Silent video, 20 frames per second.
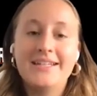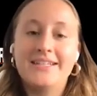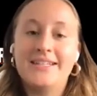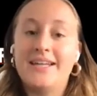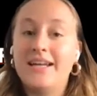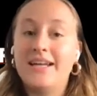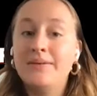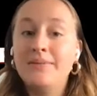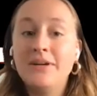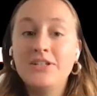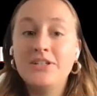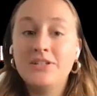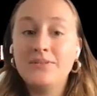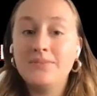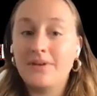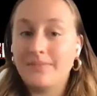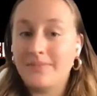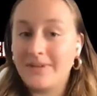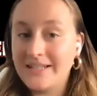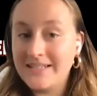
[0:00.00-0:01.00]
Today I'm actually
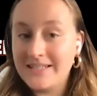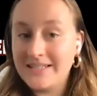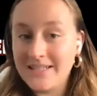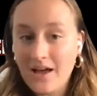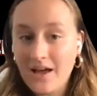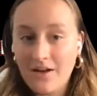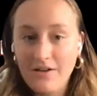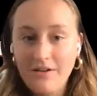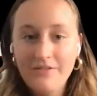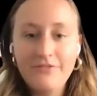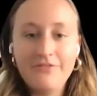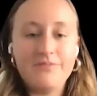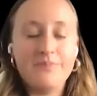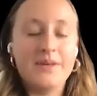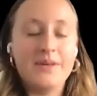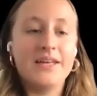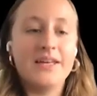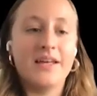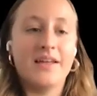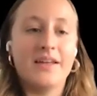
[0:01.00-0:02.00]
by myself
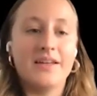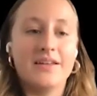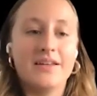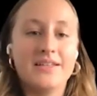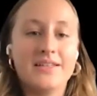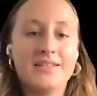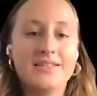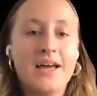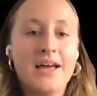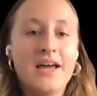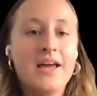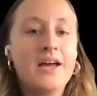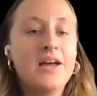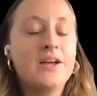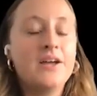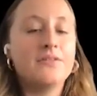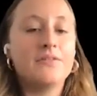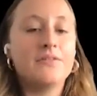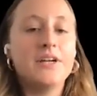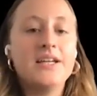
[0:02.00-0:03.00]
because
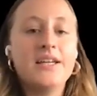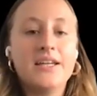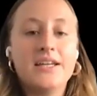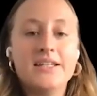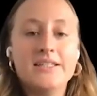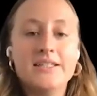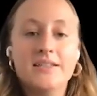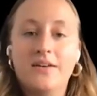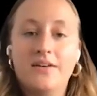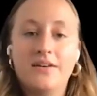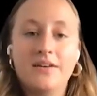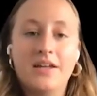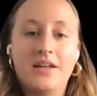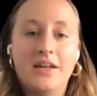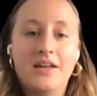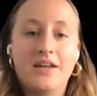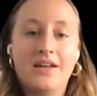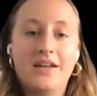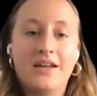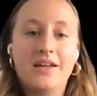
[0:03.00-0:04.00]
Rick is on
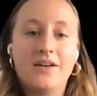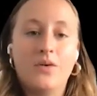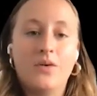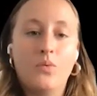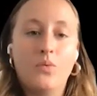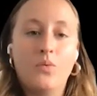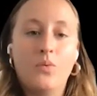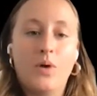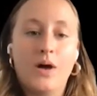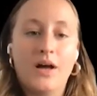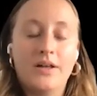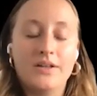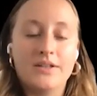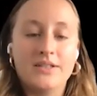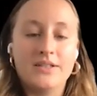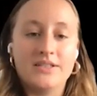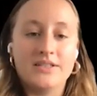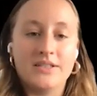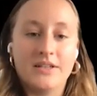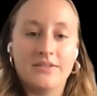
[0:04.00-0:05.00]
a
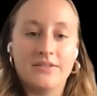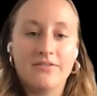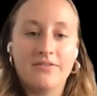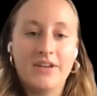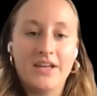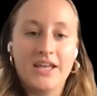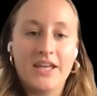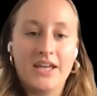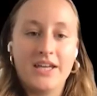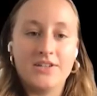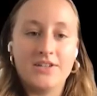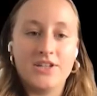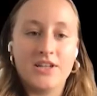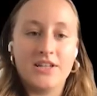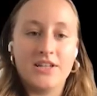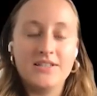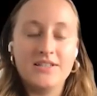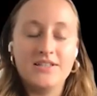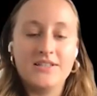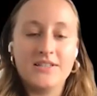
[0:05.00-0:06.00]
well-deserved
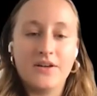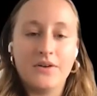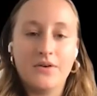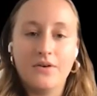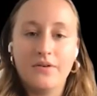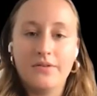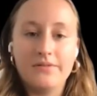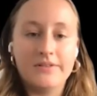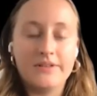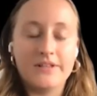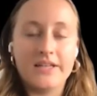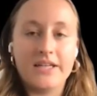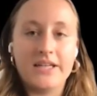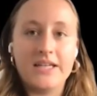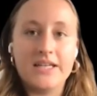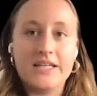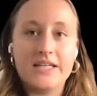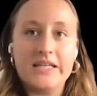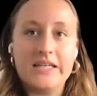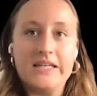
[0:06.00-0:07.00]
vacation, so hopefully
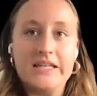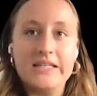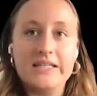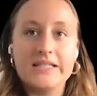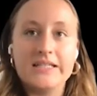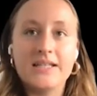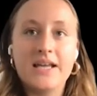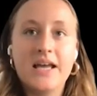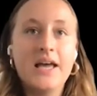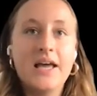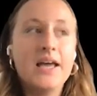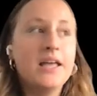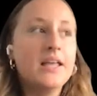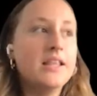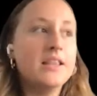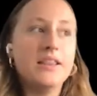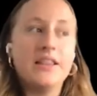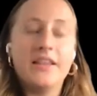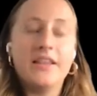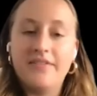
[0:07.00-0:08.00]
he is
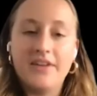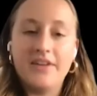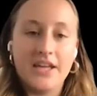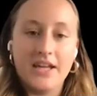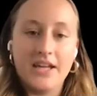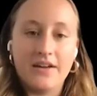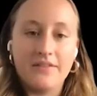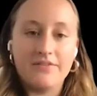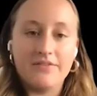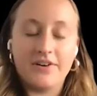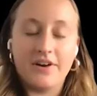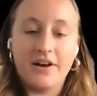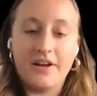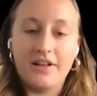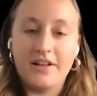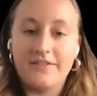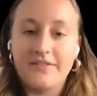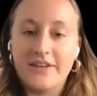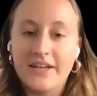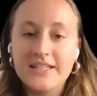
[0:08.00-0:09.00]
living it up for
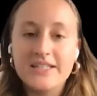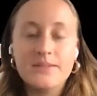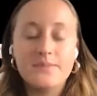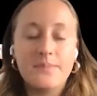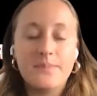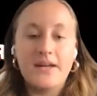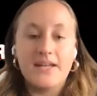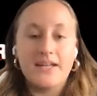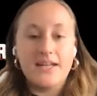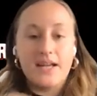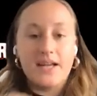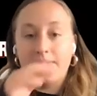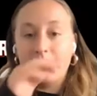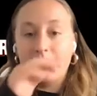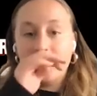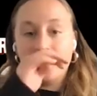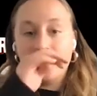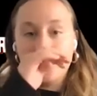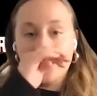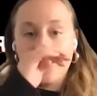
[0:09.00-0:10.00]
all of us. But I'm
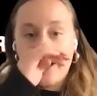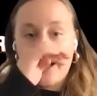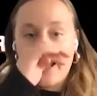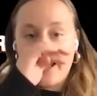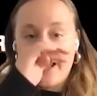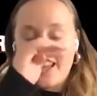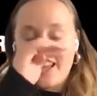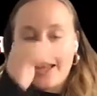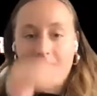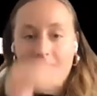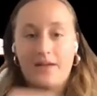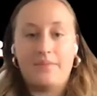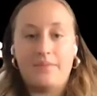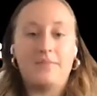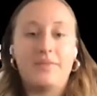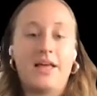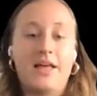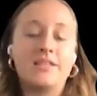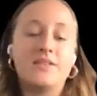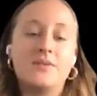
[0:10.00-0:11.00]
here today.
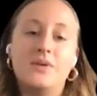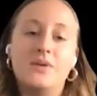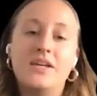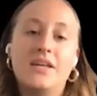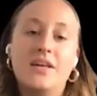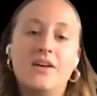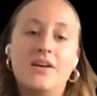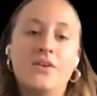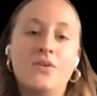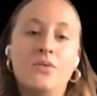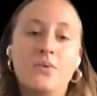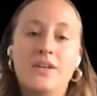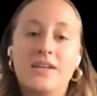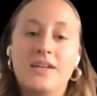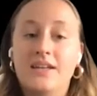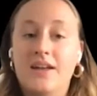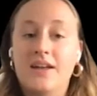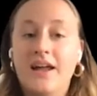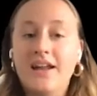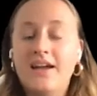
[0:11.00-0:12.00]
Last week we
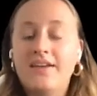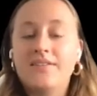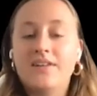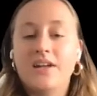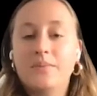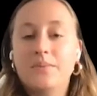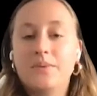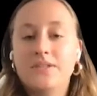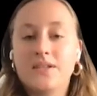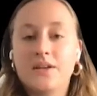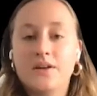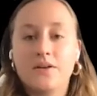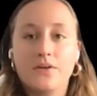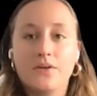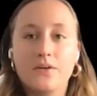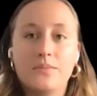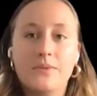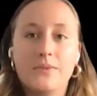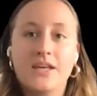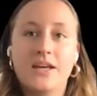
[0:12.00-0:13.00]
did not have an
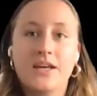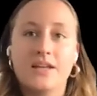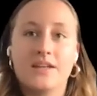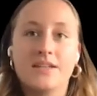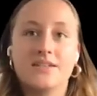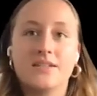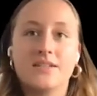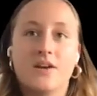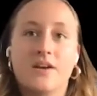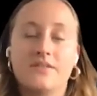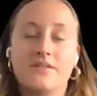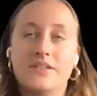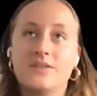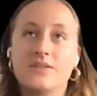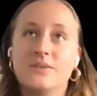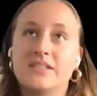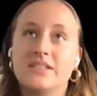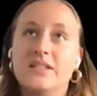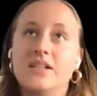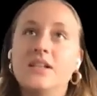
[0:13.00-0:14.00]
episode because our office
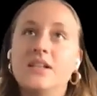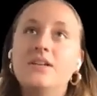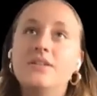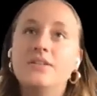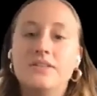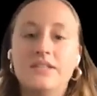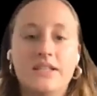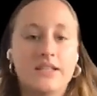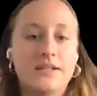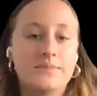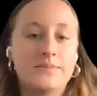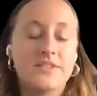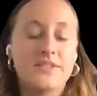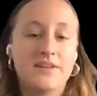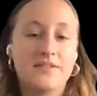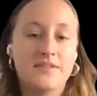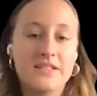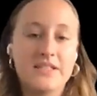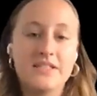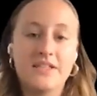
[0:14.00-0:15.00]
was closed in
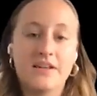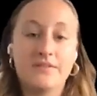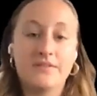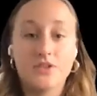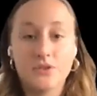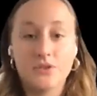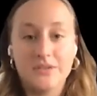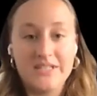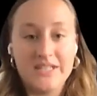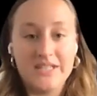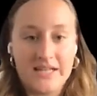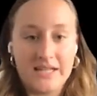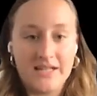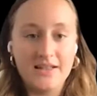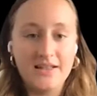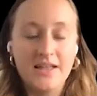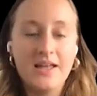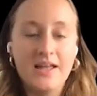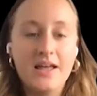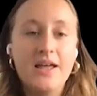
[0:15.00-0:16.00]
observance of
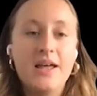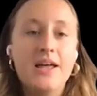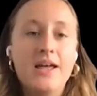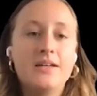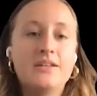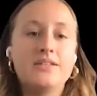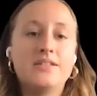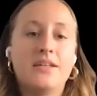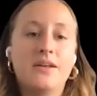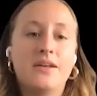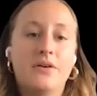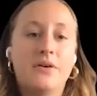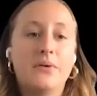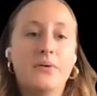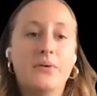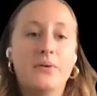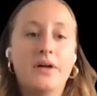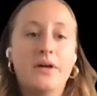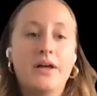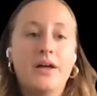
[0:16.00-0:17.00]
Juneteenth.
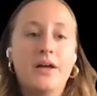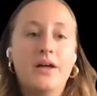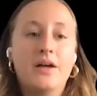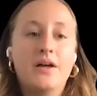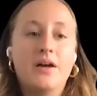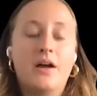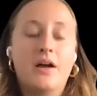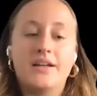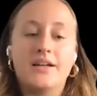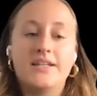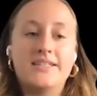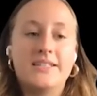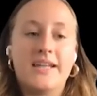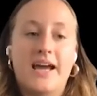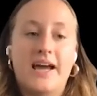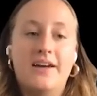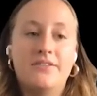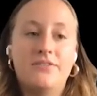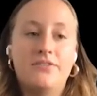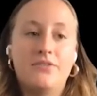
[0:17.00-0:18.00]
So our
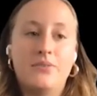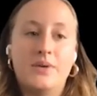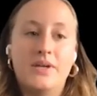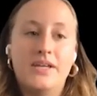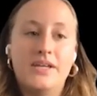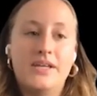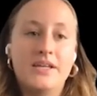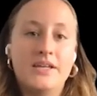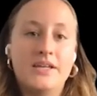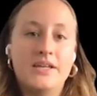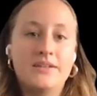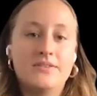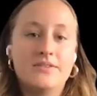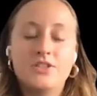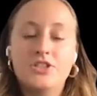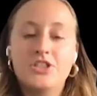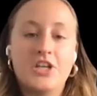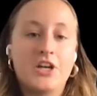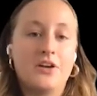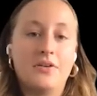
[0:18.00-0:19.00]
staff, we
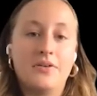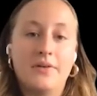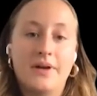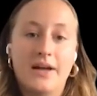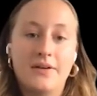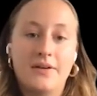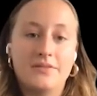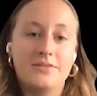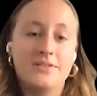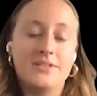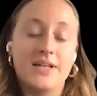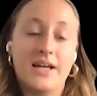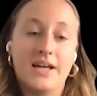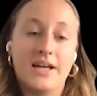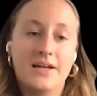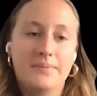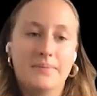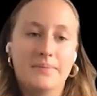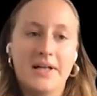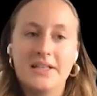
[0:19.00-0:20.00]
shared around
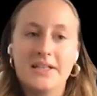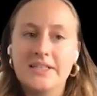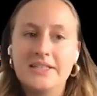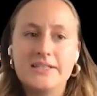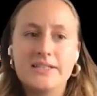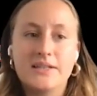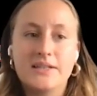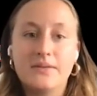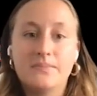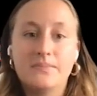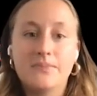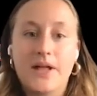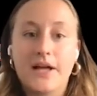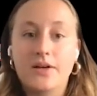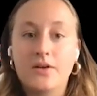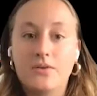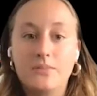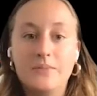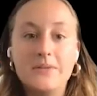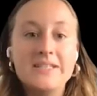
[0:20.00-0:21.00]
a list of
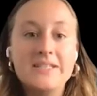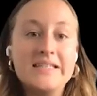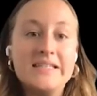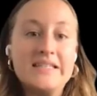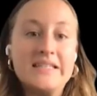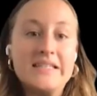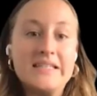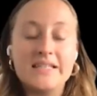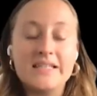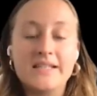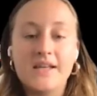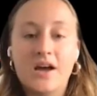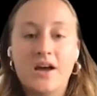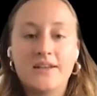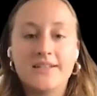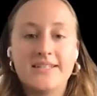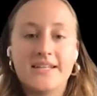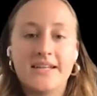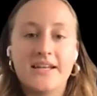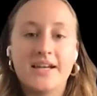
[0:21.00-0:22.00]
Black-owned businesses in the
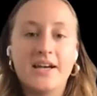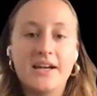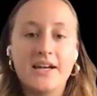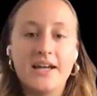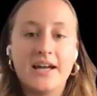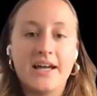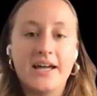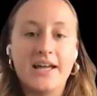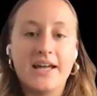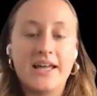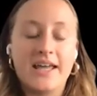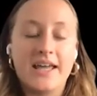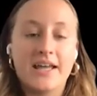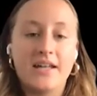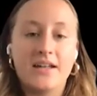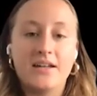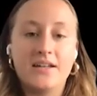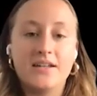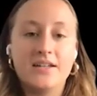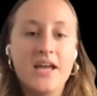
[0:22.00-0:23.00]
Austin area
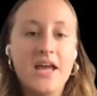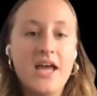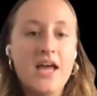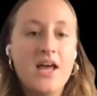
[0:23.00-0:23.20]
and